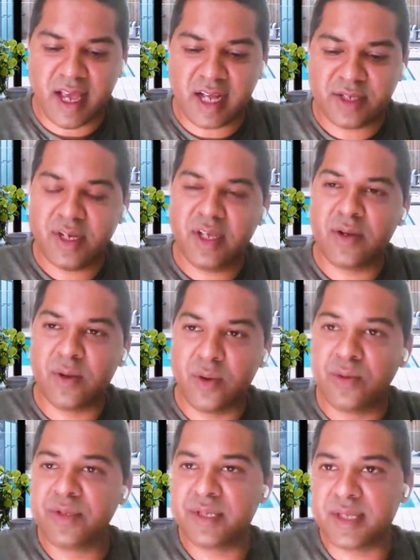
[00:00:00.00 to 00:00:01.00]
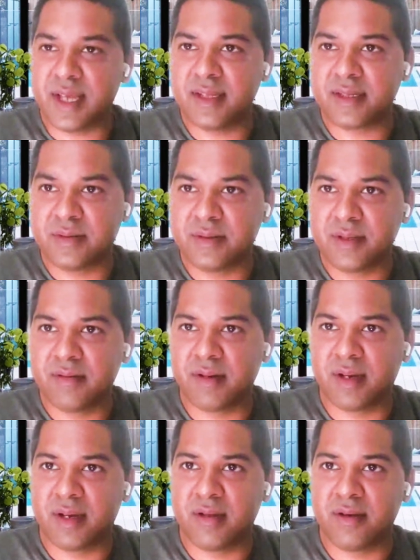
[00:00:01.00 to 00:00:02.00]
actually close sales,
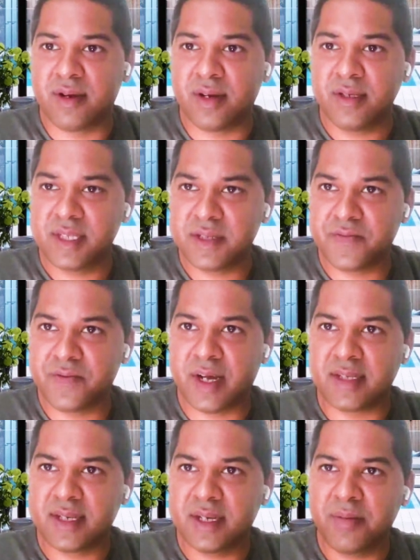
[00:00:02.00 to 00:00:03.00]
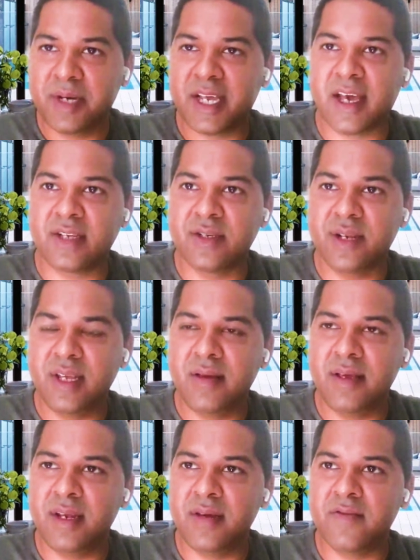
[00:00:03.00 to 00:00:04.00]
uh, not just faster, but
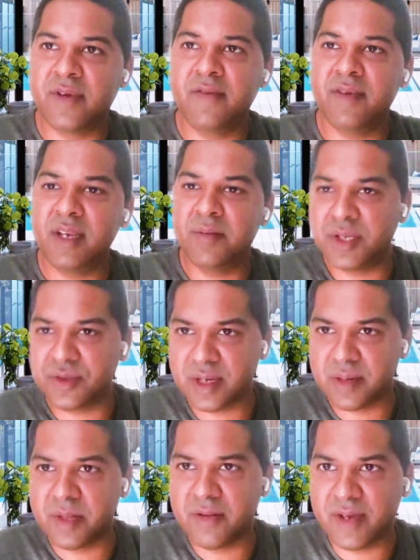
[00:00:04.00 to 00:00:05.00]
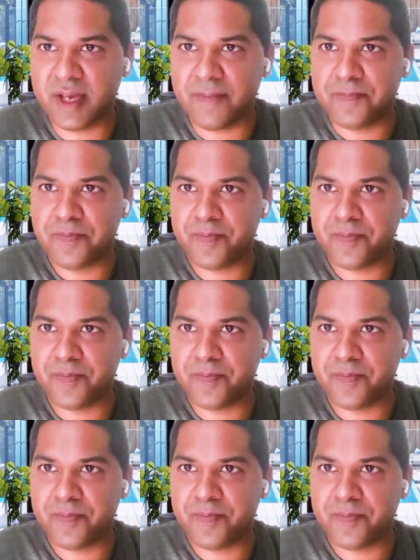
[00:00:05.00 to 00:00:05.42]
actually in a very, very measurable way,